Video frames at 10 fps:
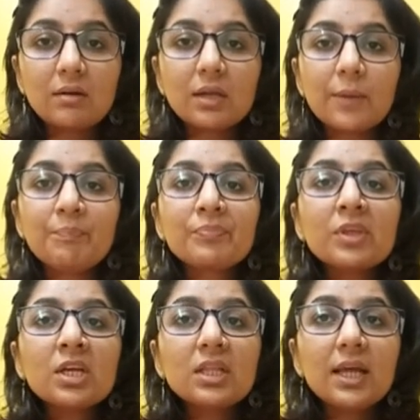Okay,
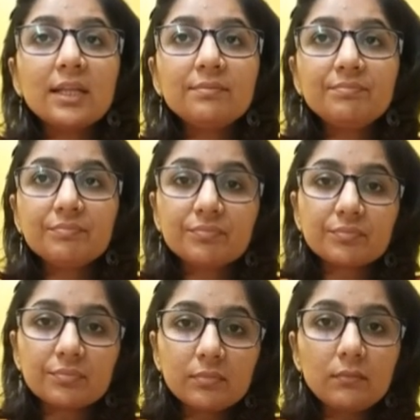then
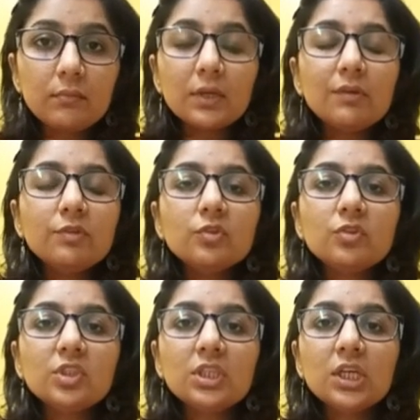if you
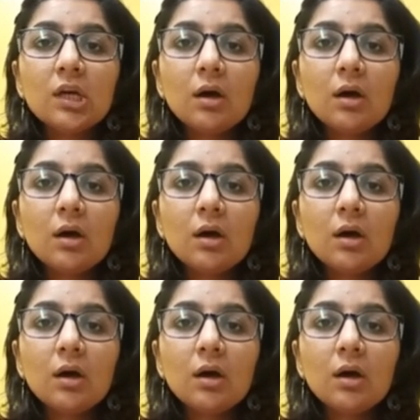see